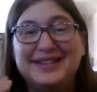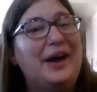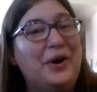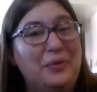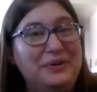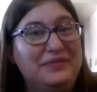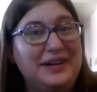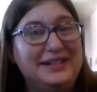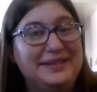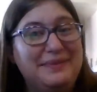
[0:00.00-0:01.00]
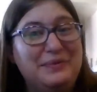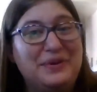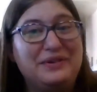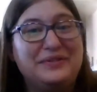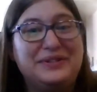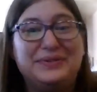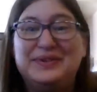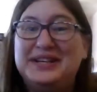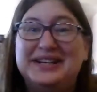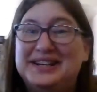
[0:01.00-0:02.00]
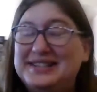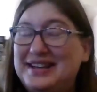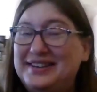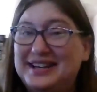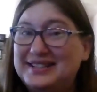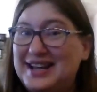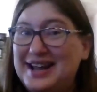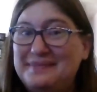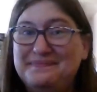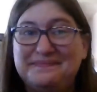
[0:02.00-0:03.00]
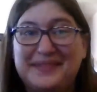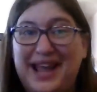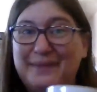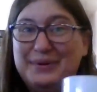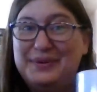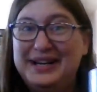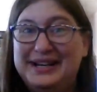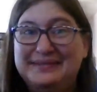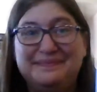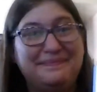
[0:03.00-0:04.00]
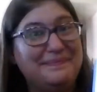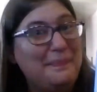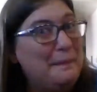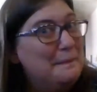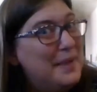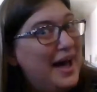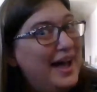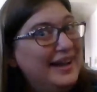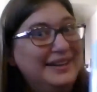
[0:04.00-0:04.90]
I hope you're finding something wonderful to read, and until next time, happy reading. Bye.